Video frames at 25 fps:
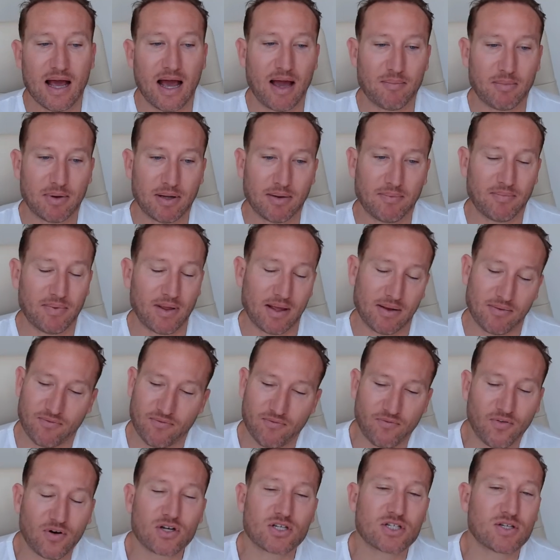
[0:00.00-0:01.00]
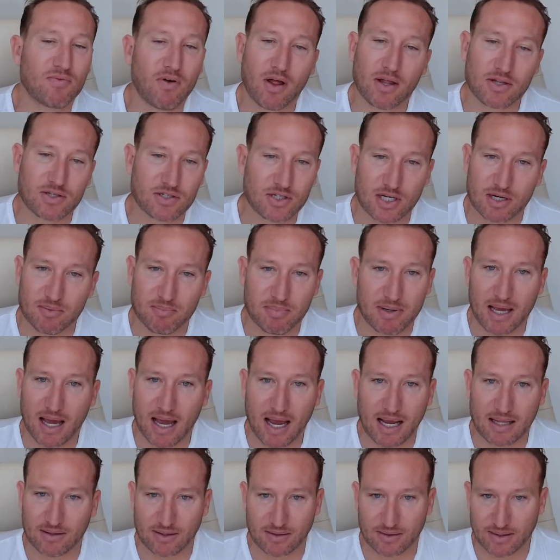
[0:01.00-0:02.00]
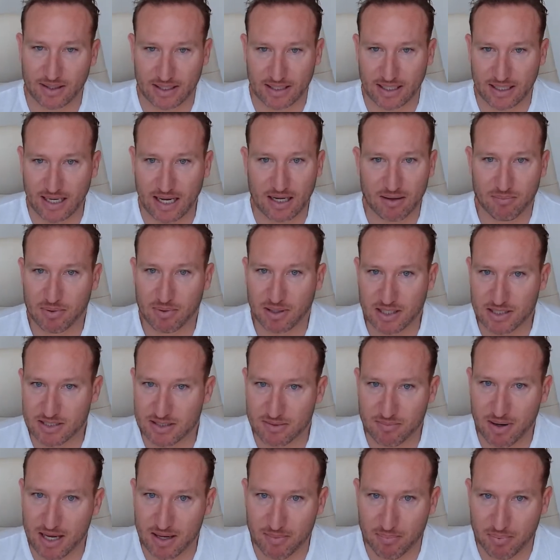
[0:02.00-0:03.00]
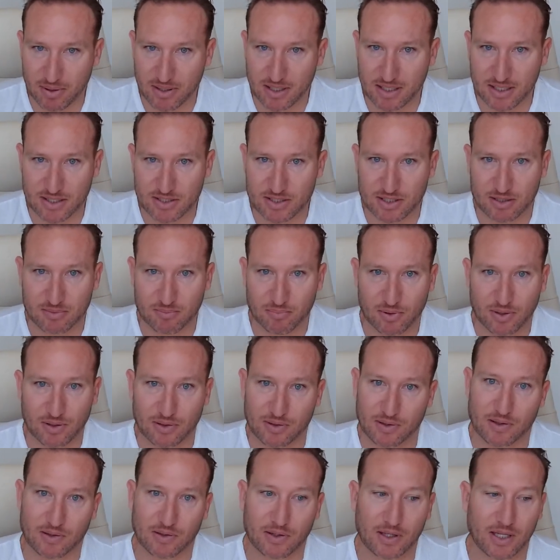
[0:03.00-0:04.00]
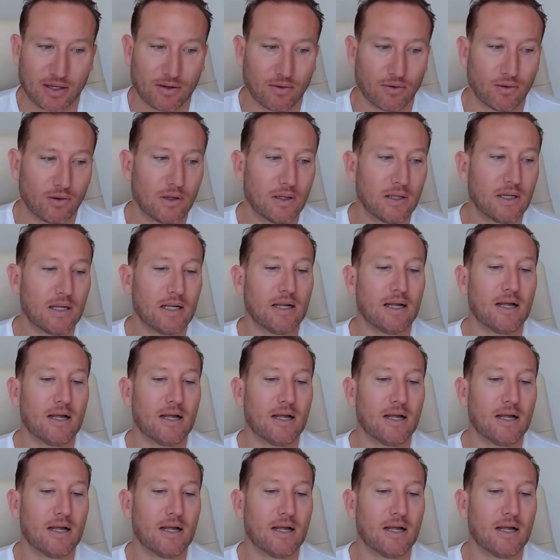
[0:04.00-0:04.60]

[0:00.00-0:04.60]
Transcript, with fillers: I mean, first of all, it's going to be highly litigated because, in my opinion, it's completely illegal.